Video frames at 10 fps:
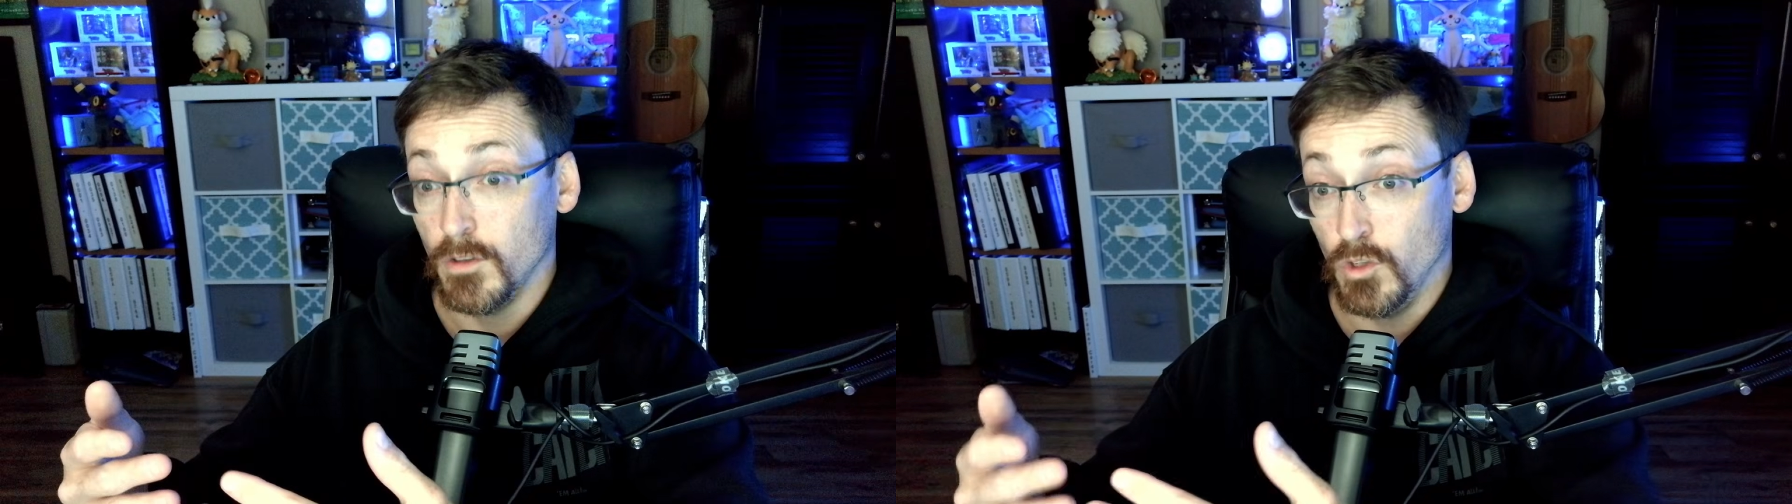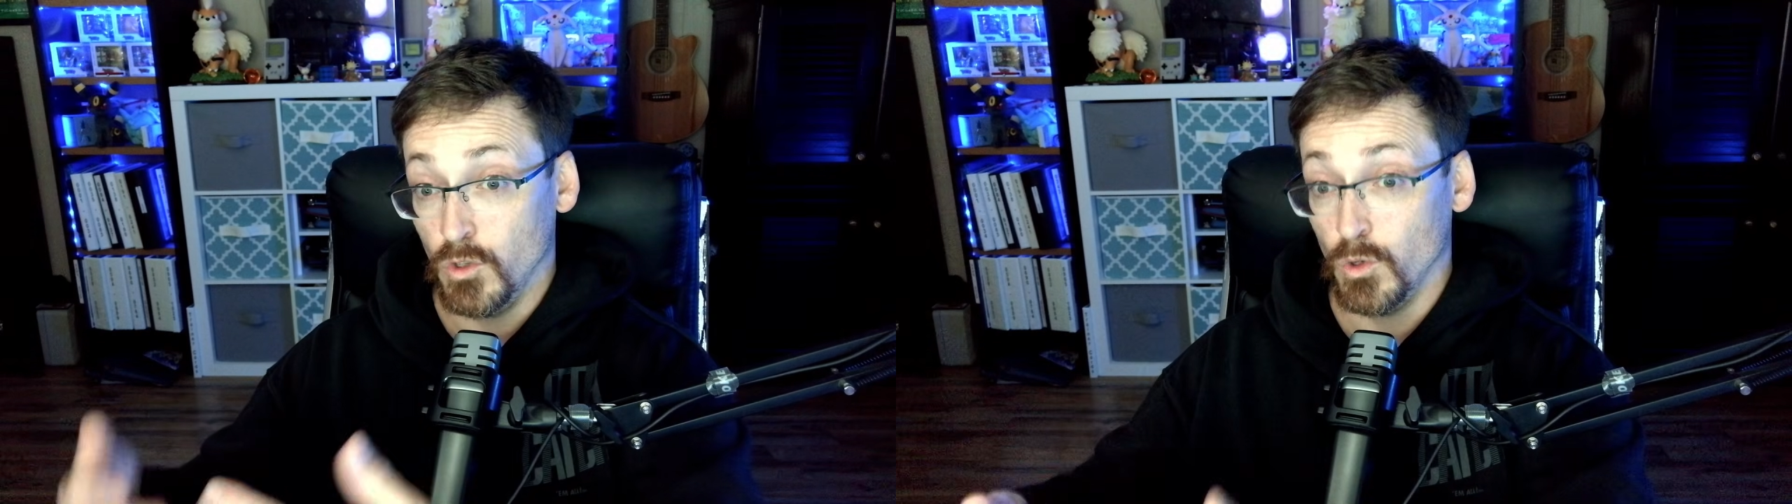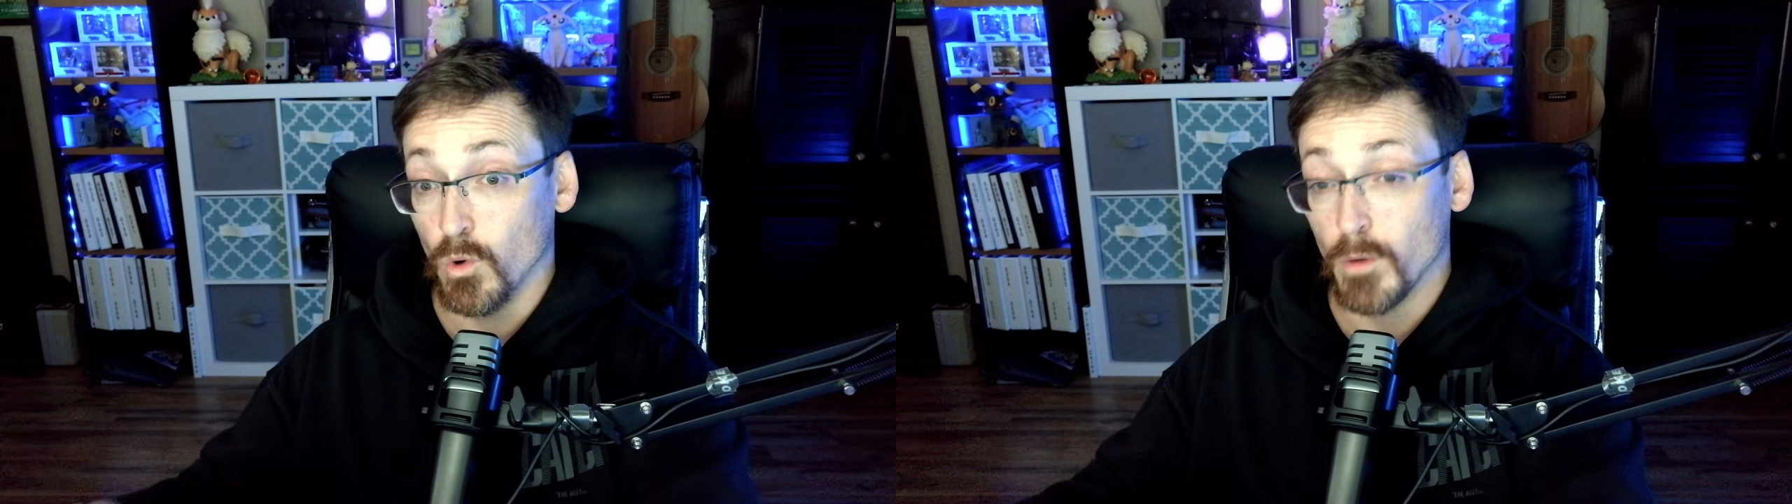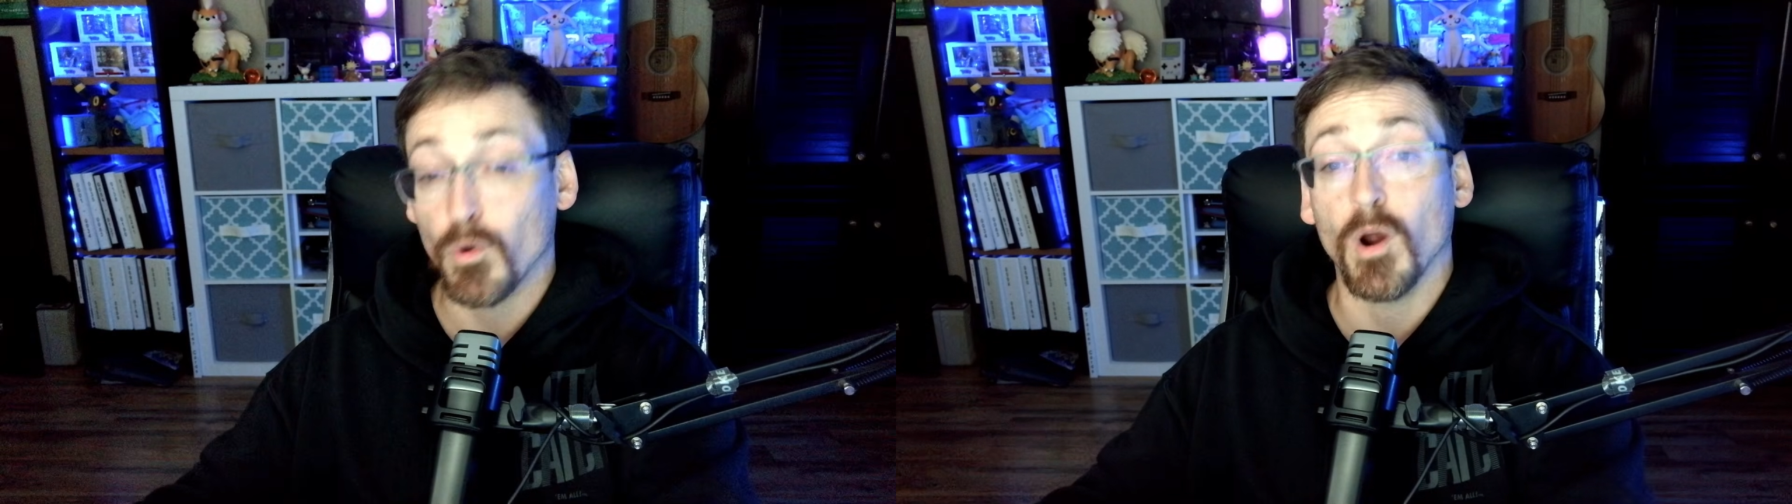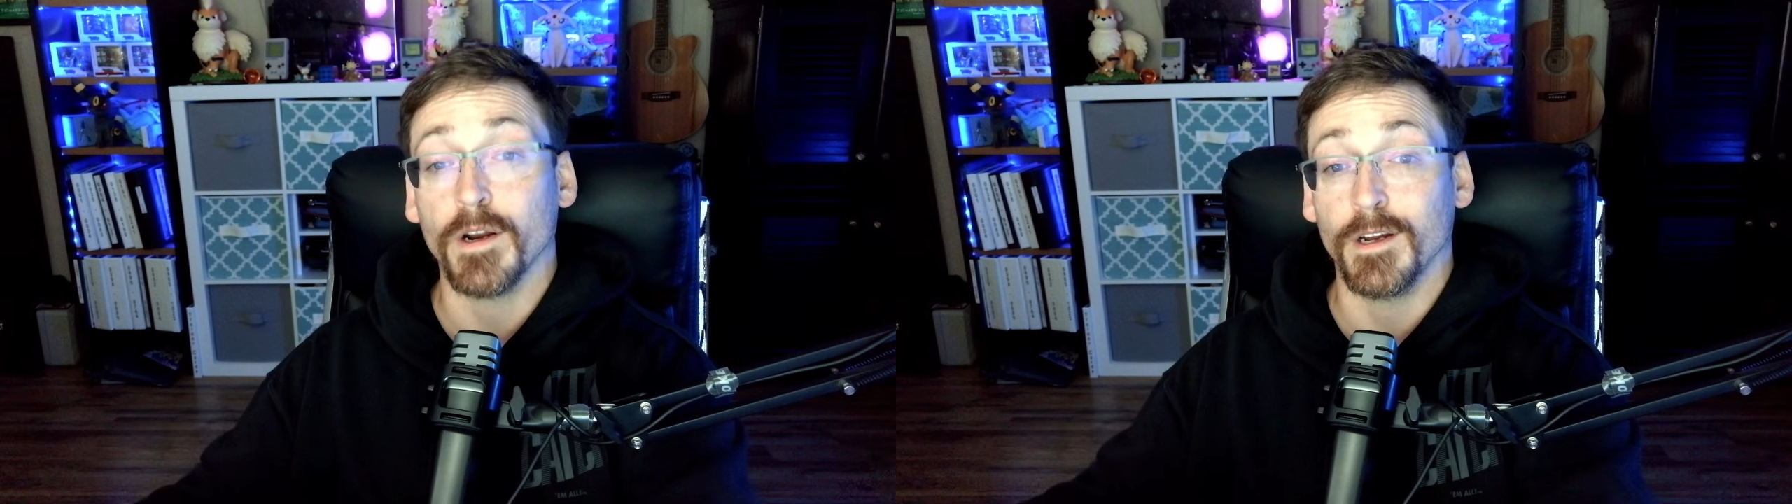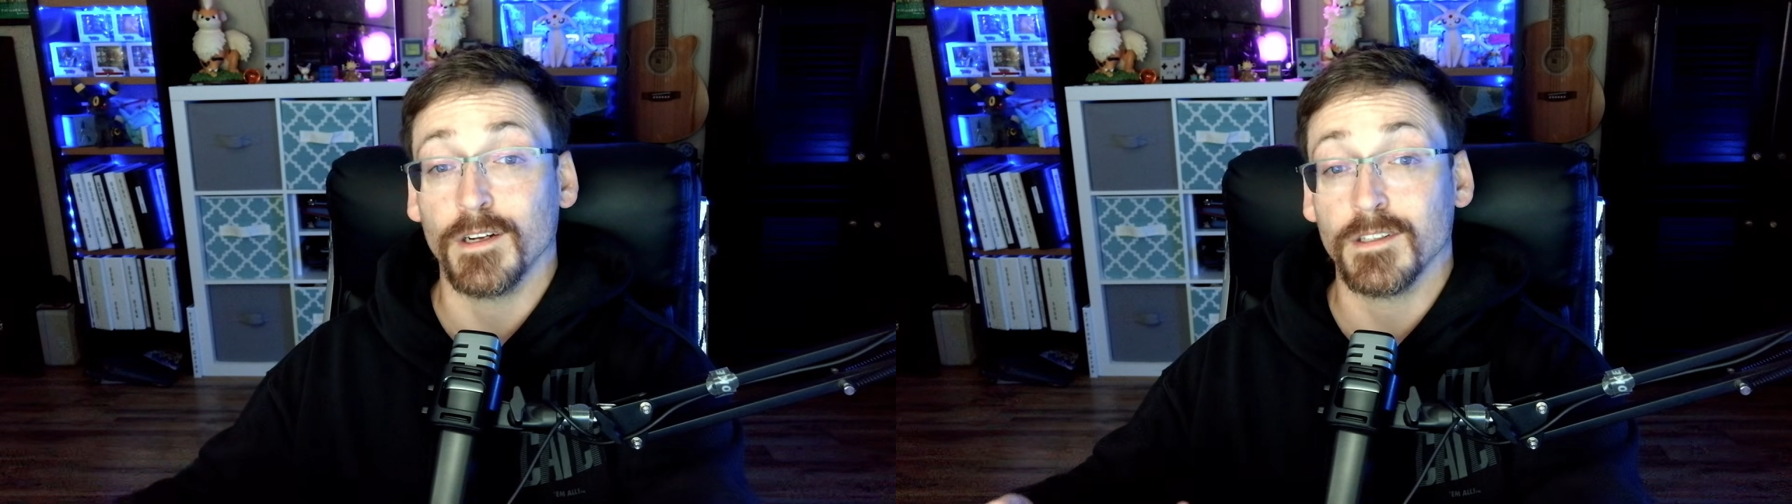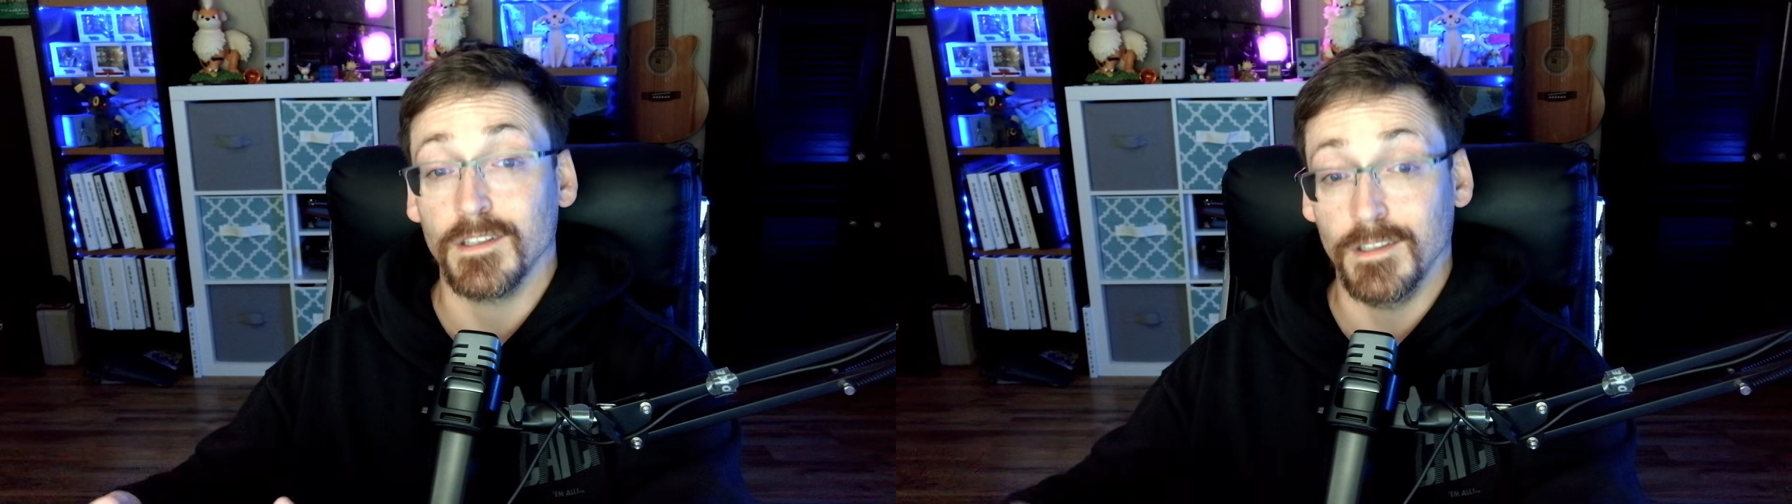your product